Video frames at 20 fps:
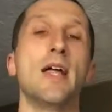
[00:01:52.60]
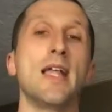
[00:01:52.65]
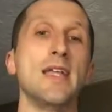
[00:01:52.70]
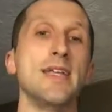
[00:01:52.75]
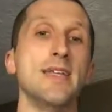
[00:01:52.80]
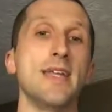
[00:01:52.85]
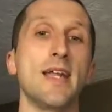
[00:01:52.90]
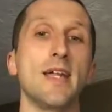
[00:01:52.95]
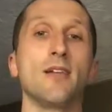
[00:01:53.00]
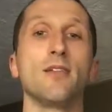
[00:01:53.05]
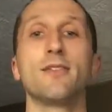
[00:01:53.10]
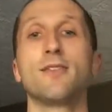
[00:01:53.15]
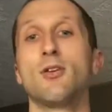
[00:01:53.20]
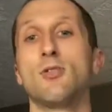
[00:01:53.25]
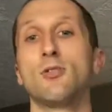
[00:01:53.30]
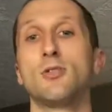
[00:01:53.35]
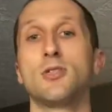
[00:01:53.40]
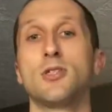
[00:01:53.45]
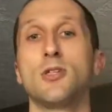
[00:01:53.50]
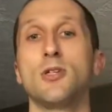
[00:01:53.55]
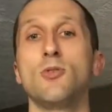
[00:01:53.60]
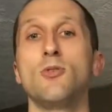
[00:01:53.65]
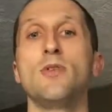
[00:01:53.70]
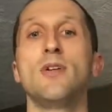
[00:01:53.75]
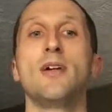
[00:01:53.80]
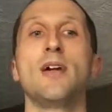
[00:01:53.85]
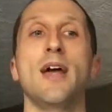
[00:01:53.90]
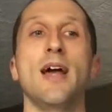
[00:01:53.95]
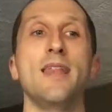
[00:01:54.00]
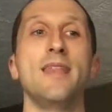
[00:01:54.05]
Nail those
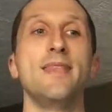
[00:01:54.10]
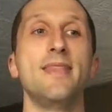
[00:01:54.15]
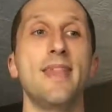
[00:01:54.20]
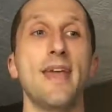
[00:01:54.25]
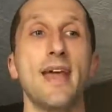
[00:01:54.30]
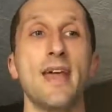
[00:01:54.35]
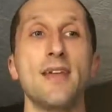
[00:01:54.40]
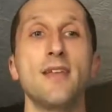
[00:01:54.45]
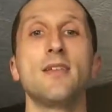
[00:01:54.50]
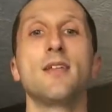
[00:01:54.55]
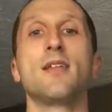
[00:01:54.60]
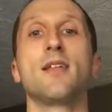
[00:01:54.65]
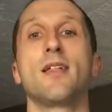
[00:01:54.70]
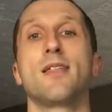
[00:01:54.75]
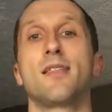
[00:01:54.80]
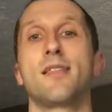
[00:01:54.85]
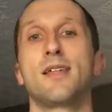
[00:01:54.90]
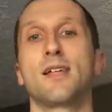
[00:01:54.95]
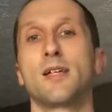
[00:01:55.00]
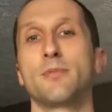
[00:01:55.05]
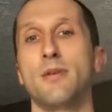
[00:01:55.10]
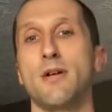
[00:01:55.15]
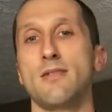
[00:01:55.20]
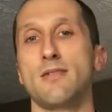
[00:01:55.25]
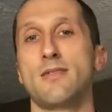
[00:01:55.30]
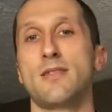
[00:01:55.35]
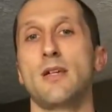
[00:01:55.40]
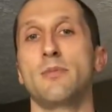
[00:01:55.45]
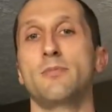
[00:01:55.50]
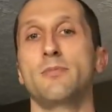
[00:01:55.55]
two and then think
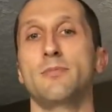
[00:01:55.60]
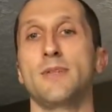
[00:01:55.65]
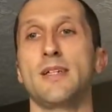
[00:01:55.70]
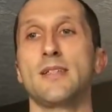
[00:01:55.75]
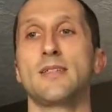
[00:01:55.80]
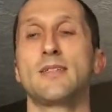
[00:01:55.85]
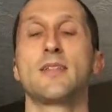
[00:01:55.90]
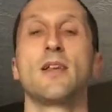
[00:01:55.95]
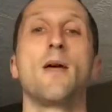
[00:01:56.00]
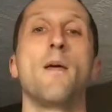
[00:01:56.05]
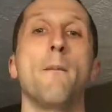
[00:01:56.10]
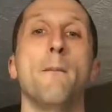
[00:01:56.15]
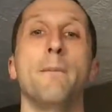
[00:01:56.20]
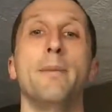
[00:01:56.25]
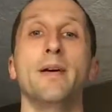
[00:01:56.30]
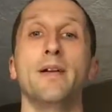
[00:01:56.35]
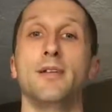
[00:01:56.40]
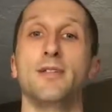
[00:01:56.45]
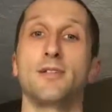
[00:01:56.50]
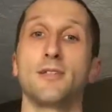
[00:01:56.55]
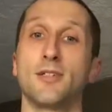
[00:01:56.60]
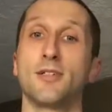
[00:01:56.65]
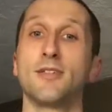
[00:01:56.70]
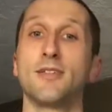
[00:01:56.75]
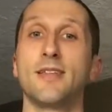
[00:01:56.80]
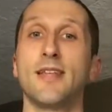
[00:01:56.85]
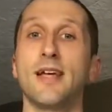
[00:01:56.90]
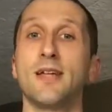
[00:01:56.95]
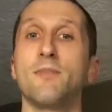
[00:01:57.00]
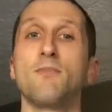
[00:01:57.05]
about supplements. But
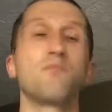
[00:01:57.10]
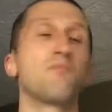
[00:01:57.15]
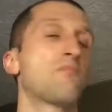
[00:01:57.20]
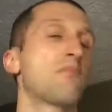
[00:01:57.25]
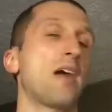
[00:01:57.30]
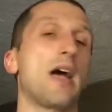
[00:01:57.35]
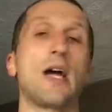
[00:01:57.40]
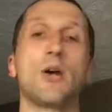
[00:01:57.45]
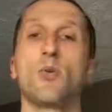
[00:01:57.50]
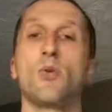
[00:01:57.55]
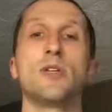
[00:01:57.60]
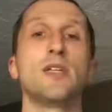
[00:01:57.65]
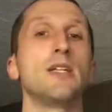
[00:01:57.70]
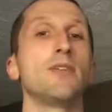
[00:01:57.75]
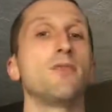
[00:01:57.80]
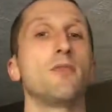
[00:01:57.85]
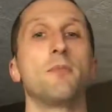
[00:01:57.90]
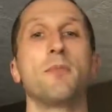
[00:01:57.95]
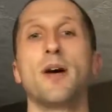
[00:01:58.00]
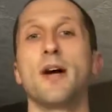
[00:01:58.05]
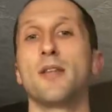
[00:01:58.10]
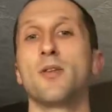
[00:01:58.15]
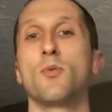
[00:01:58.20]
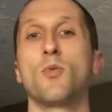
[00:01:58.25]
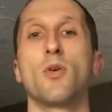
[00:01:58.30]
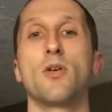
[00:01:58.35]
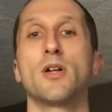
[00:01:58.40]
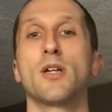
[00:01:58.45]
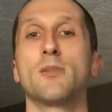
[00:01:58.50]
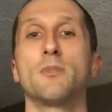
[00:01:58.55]
until then, I wouldn't even bother
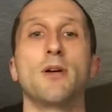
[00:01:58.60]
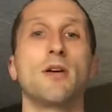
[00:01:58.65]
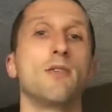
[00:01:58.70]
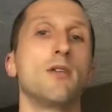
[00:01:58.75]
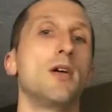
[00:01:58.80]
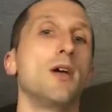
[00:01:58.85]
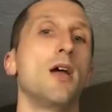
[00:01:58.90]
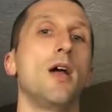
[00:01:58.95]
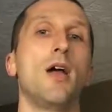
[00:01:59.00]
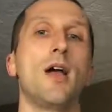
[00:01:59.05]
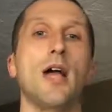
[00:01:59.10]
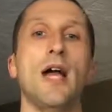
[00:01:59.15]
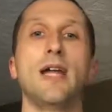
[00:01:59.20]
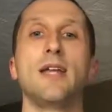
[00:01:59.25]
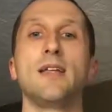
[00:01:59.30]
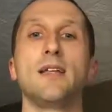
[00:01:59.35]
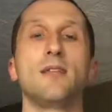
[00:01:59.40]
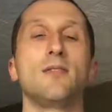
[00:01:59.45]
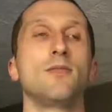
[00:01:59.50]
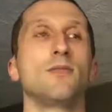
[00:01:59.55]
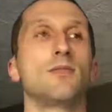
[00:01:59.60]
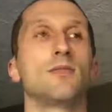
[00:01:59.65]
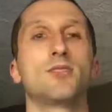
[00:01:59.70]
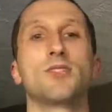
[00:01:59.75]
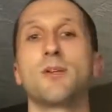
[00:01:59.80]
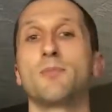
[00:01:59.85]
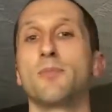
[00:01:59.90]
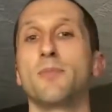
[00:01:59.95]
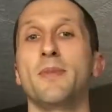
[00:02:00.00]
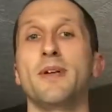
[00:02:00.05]
worrying about any
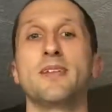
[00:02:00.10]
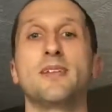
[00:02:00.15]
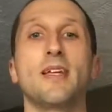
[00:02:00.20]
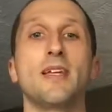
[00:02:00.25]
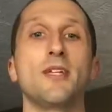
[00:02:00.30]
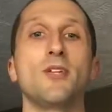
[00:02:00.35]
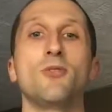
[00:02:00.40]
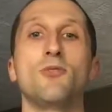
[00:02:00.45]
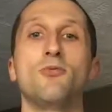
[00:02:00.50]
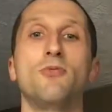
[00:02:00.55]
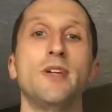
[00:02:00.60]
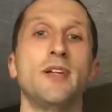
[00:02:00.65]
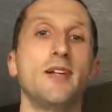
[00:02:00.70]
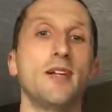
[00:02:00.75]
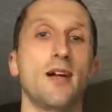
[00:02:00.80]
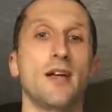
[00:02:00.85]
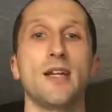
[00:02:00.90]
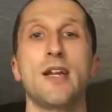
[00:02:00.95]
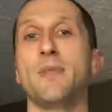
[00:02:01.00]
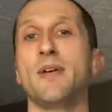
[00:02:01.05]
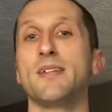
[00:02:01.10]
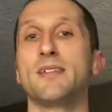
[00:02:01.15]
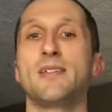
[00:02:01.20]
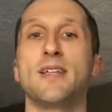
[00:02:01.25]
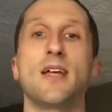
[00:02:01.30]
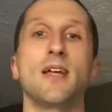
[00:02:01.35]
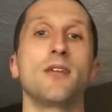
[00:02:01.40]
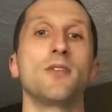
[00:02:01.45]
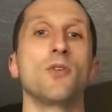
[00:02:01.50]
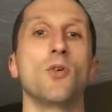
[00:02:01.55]
supplement that you read on
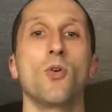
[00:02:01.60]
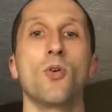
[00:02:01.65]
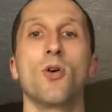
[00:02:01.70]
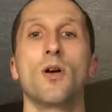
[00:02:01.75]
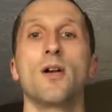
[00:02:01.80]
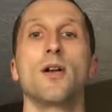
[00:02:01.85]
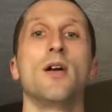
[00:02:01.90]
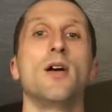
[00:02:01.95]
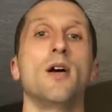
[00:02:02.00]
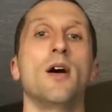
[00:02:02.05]
MSN or